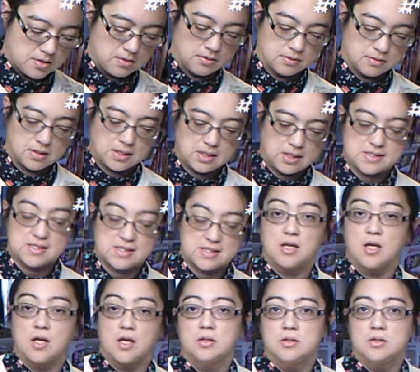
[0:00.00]
Like I said,
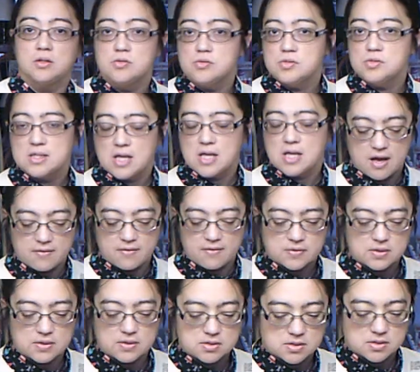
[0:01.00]
I used a half
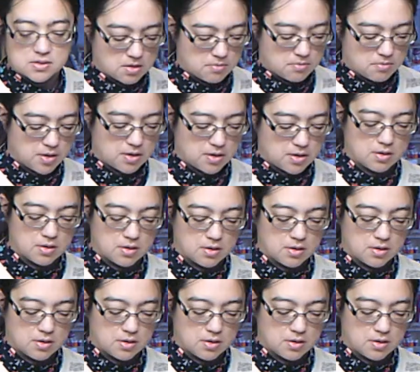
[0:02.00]
a stick of butter.